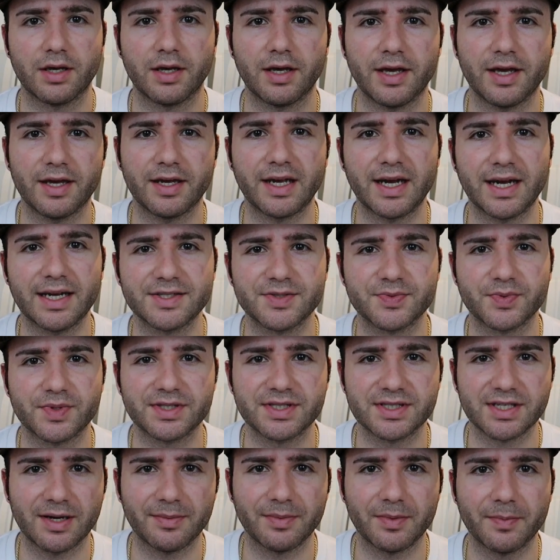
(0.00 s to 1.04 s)
Hey guys,
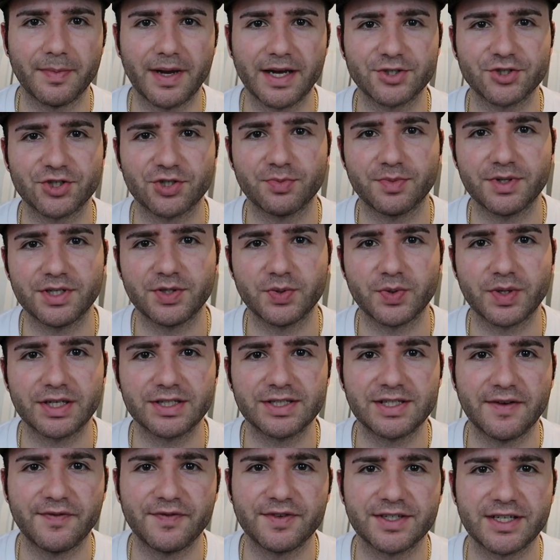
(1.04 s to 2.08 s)
what's up? I'm actually gonna be doing a
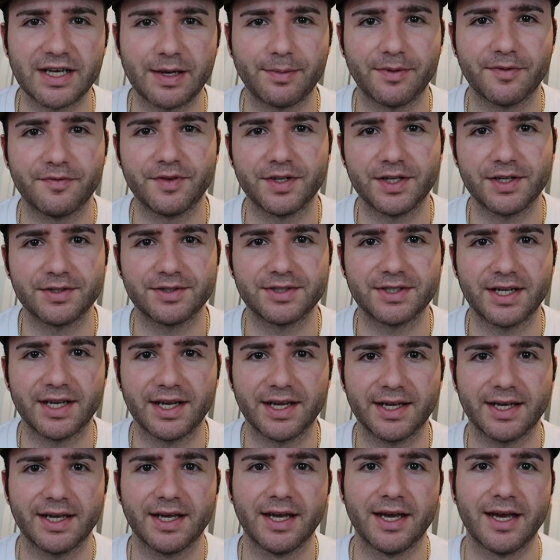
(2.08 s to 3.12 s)
different type of video
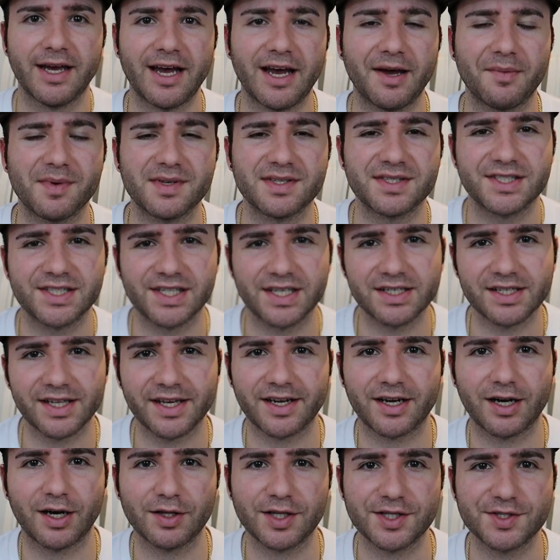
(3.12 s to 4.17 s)
today. I've been seeing
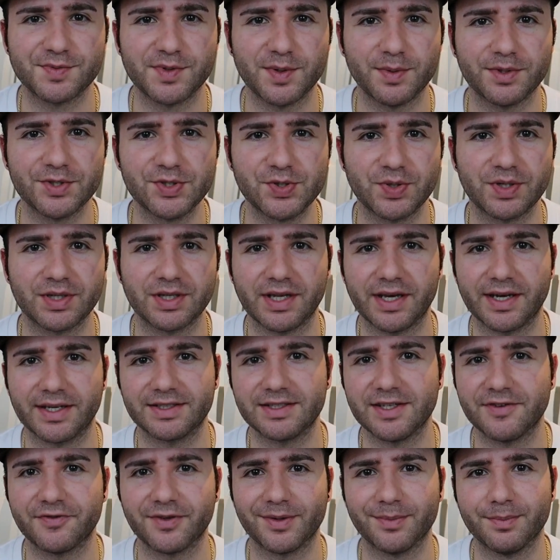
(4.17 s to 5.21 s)
like all these people doing like
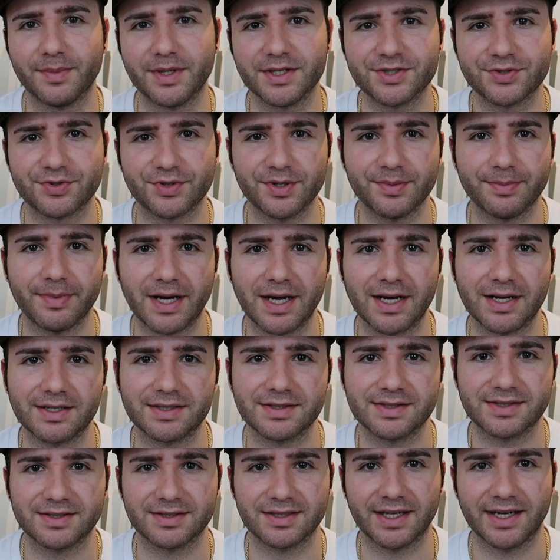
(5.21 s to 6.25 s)
different mystery
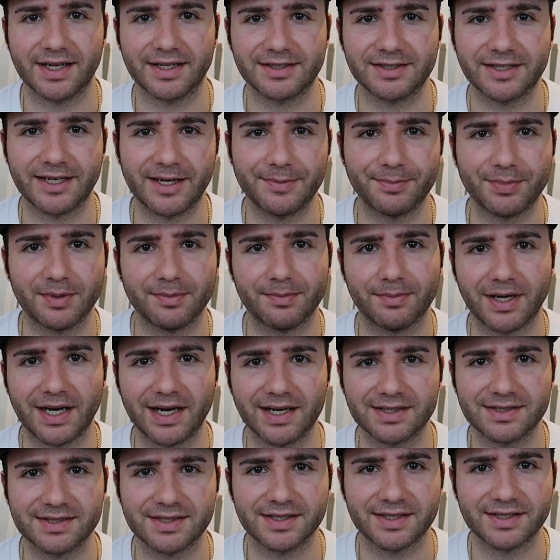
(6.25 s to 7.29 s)
box like type
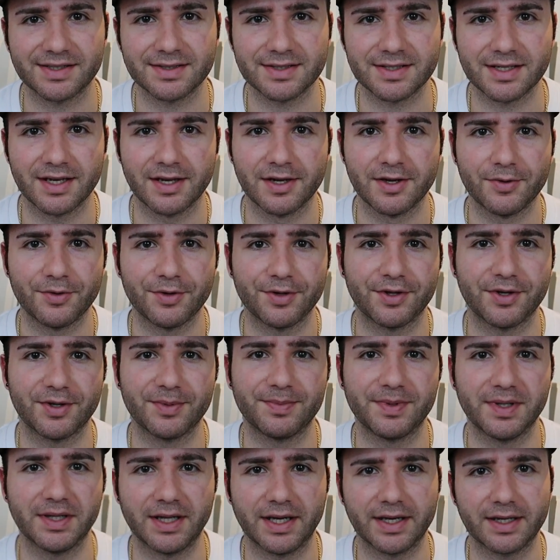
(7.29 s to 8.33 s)
unboxings, whether
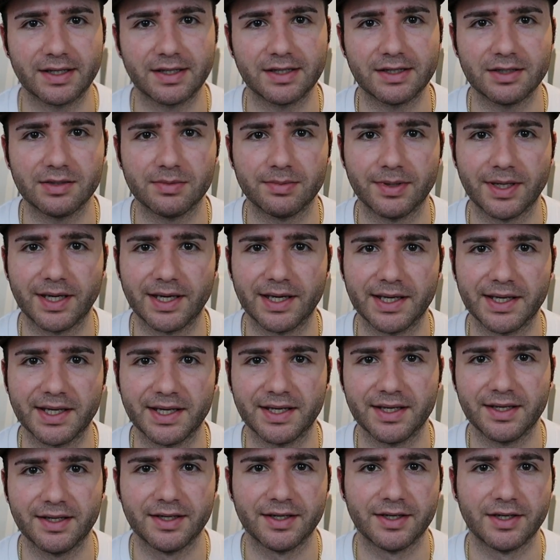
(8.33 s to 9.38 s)
it be like
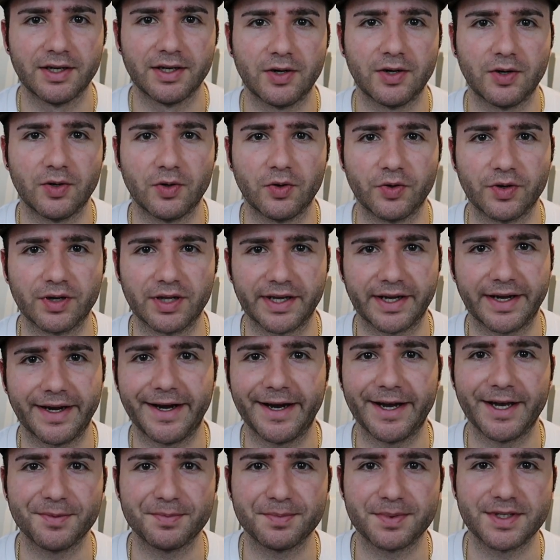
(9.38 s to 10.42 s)
eBay or like a
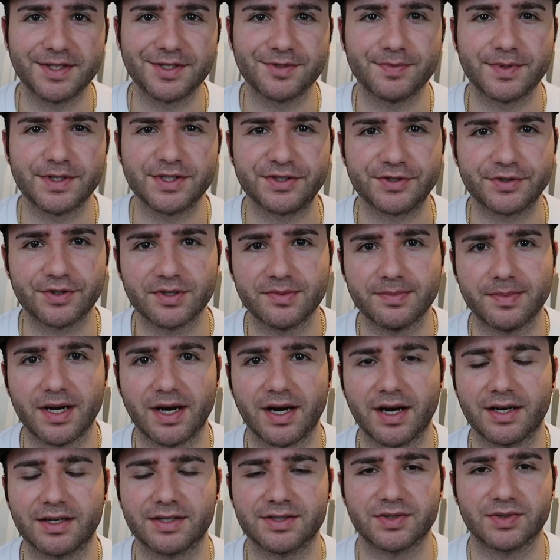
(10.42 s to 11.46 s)
Hypebeast mystery
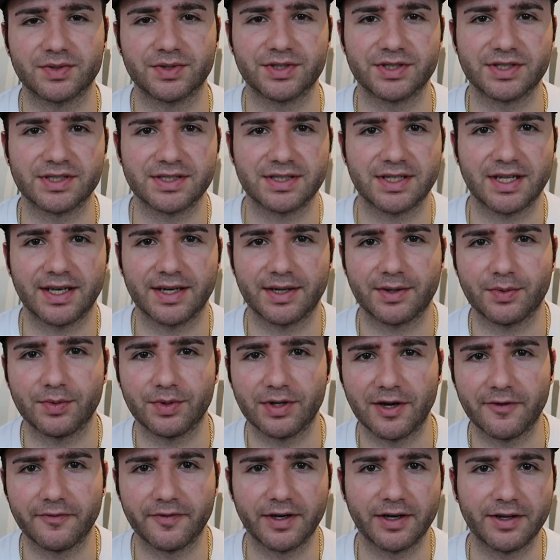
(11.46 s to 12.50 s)
box or just like
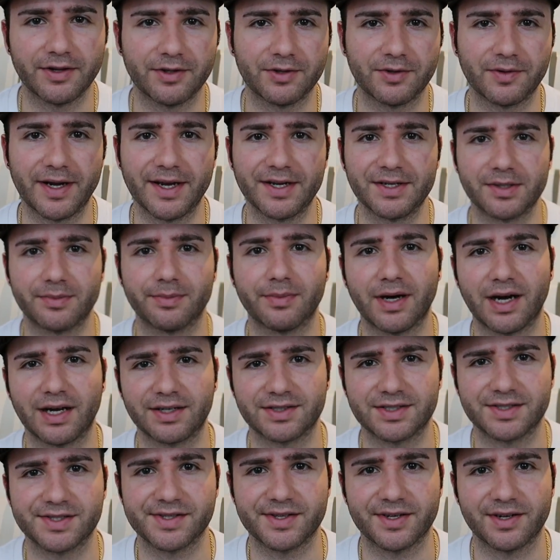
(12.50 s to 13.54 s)
whatever other random
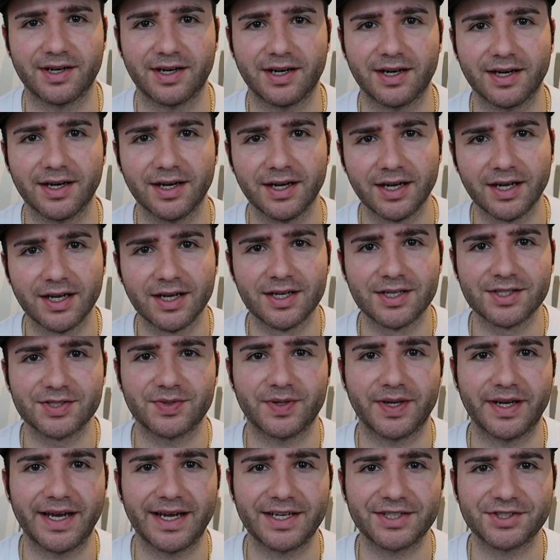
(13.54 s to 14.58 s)
boxes there are.
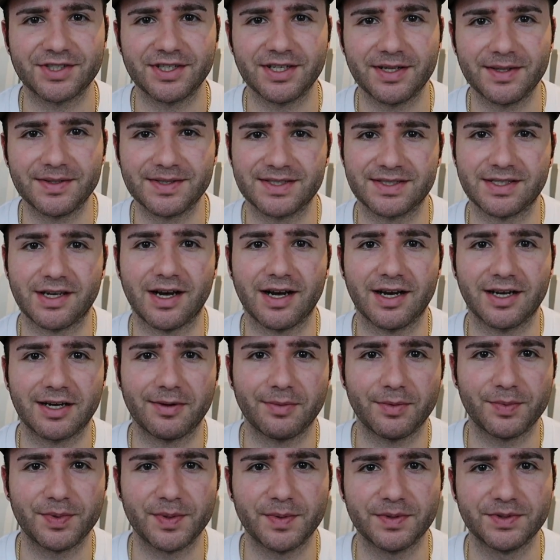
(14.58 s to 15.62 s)
So I actually saw a
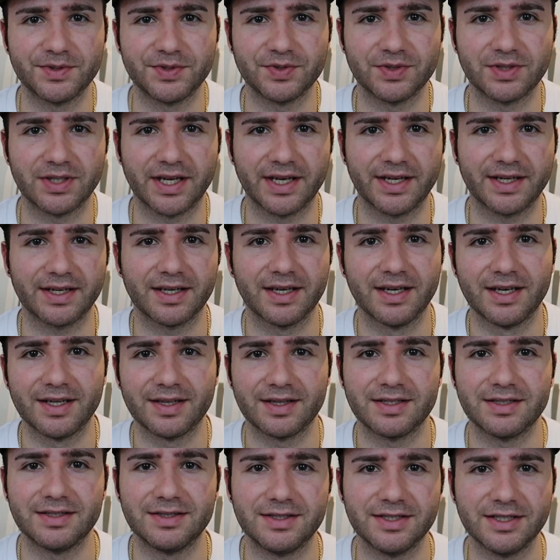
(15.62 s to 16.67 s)
couple people do like
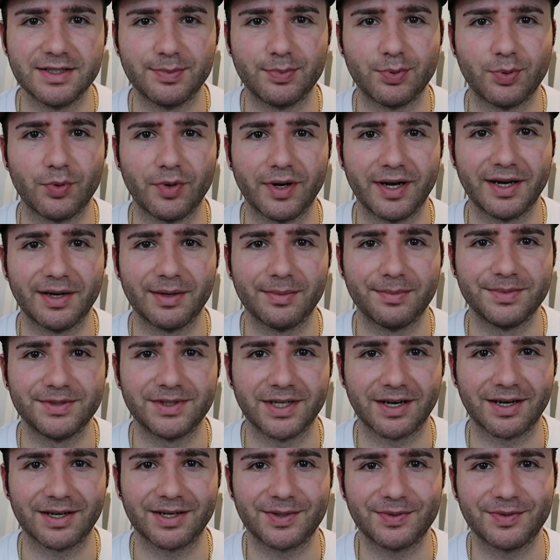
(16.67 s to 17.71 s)
the deep web,
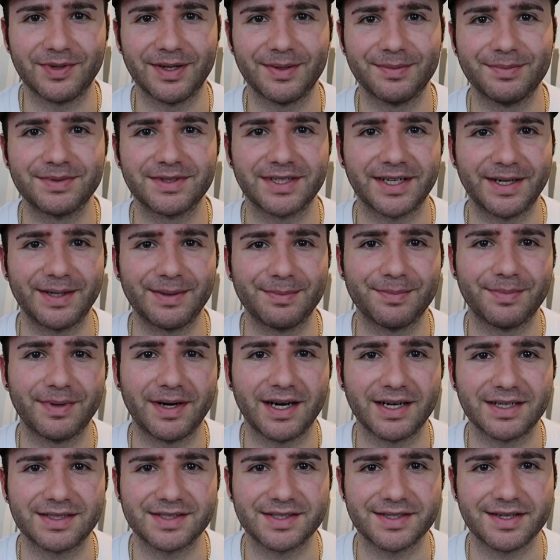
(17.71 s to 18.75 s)
dark web type
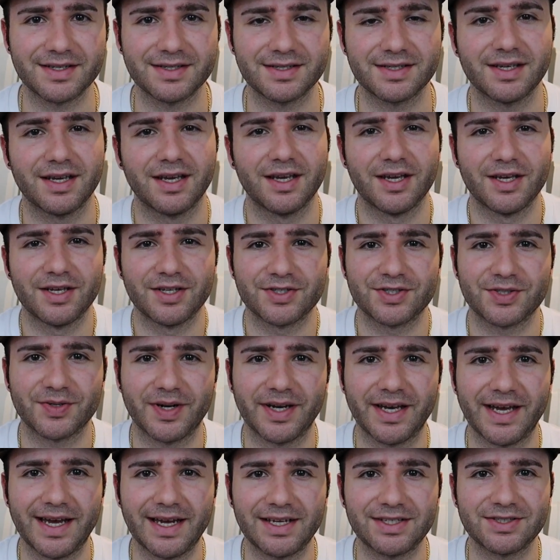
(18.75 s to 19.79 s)
boxes. So
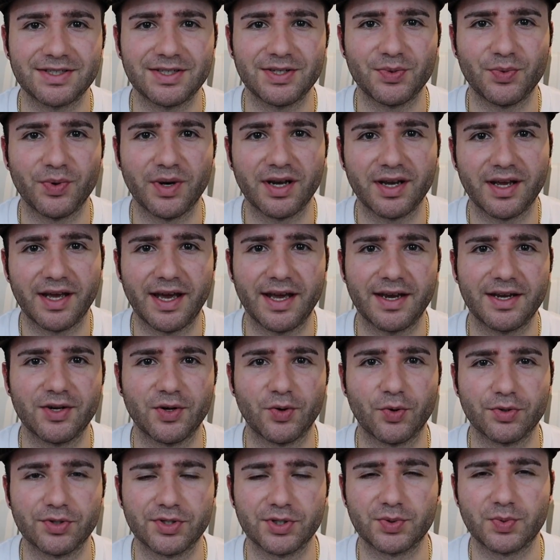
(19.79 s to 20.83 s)
I actually went ahead and
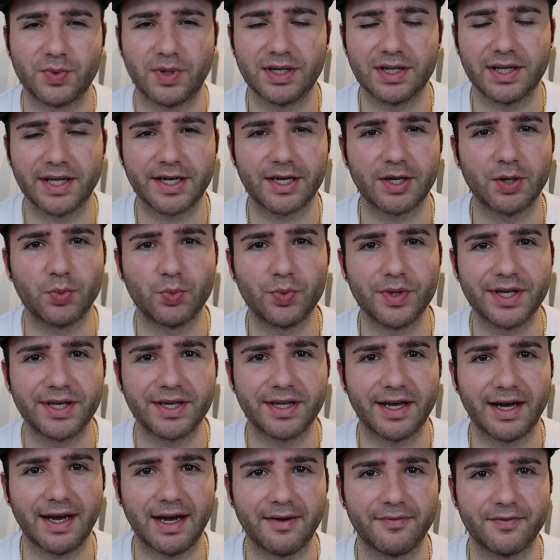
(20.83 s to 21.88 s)
ordered one like a week
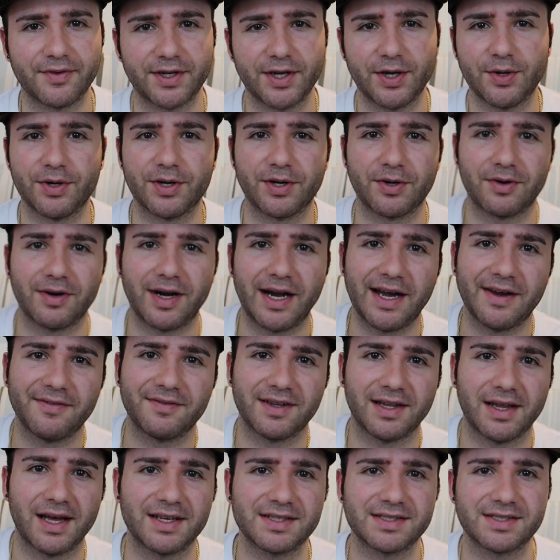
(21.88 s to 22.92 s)
and a half ago. It arrived
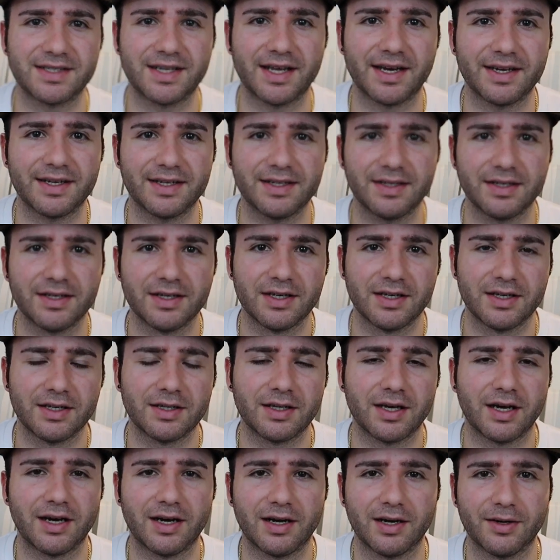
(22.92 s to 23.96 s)
last night.
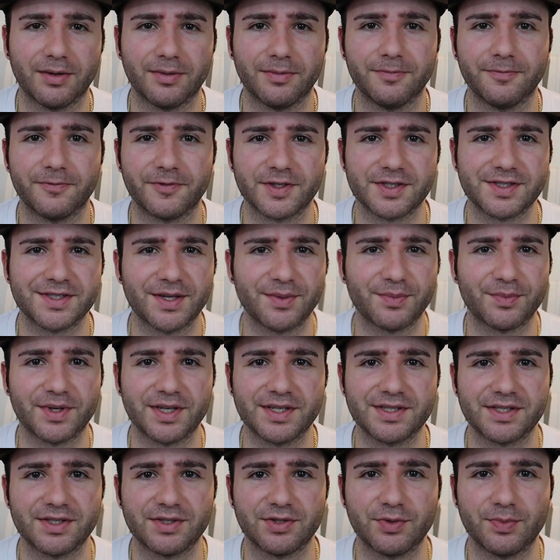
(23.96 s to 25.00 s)
For some
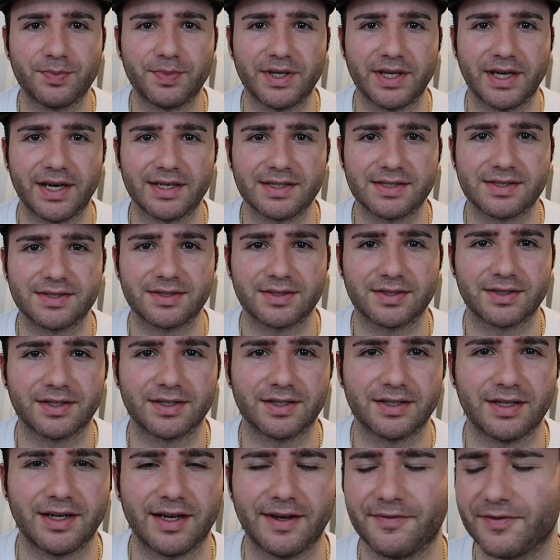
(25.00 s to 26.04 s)
reason UPS,
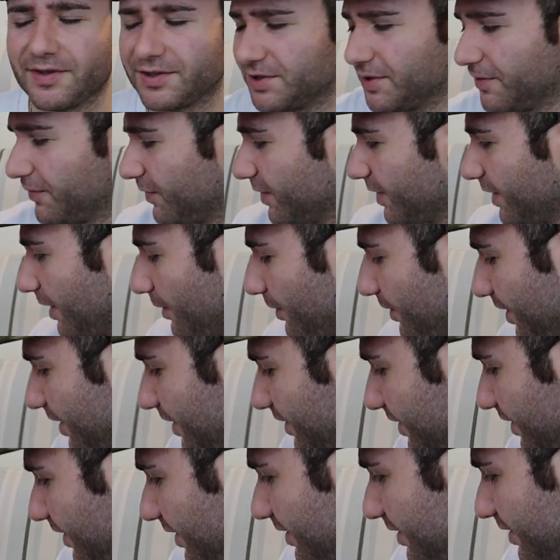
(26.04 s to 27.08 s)
or I actually forget what
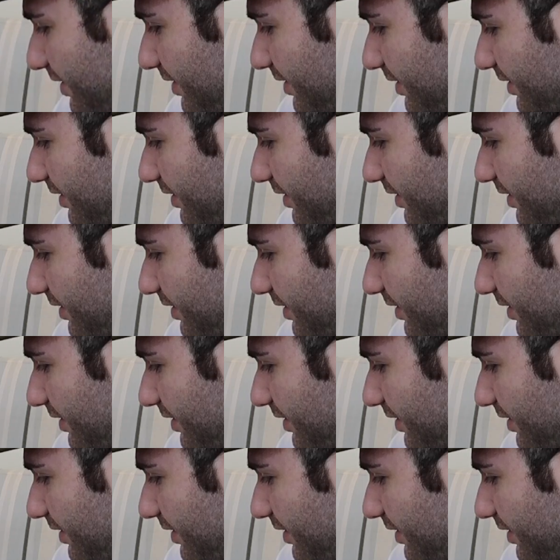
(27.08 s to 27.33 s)
this is.